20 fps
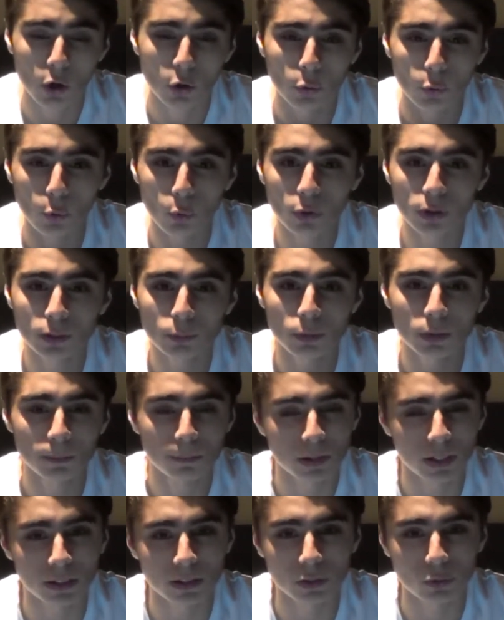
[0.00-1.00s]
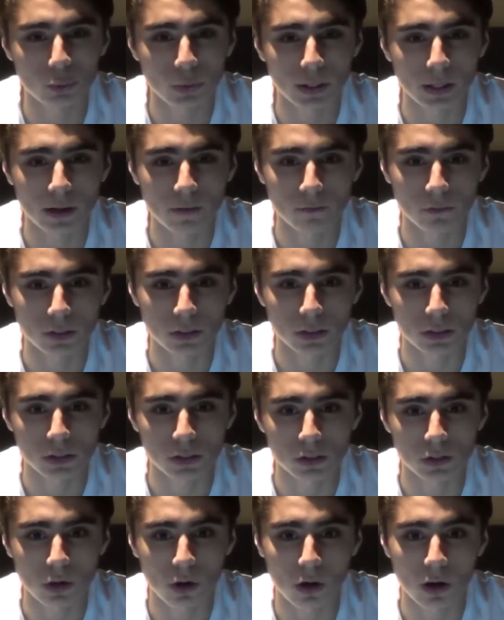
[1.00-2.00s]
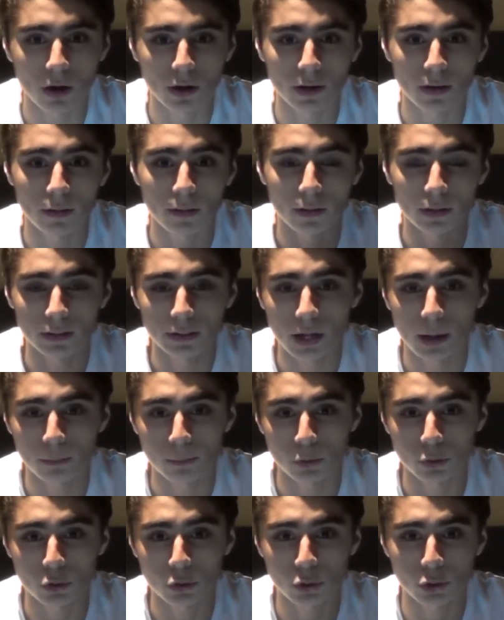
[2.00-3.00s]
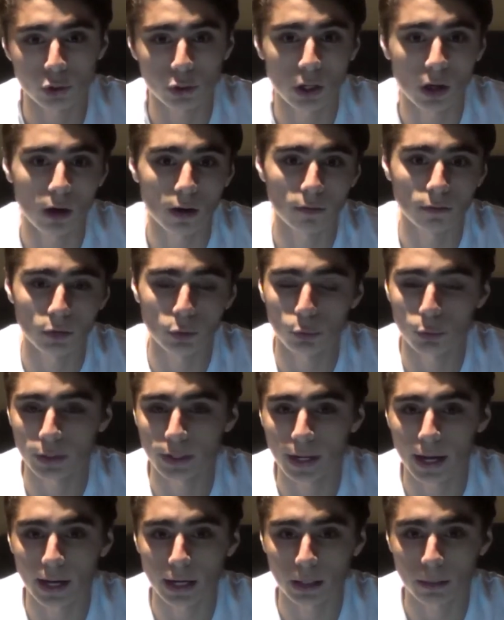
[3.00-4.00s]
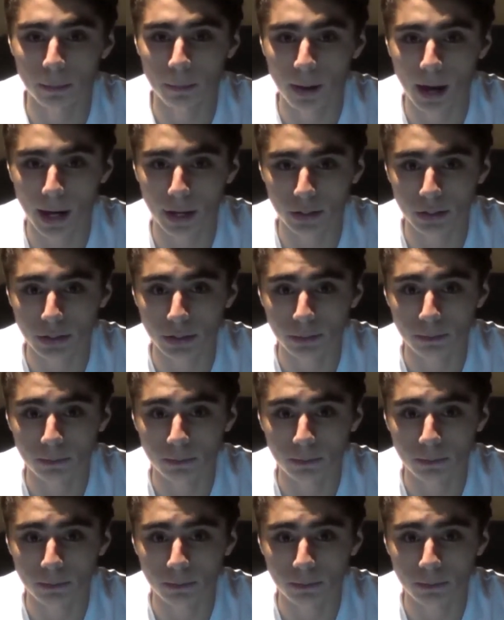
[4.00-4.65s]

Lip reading: nor did we place a great emphasis on the temperature of the organic matter.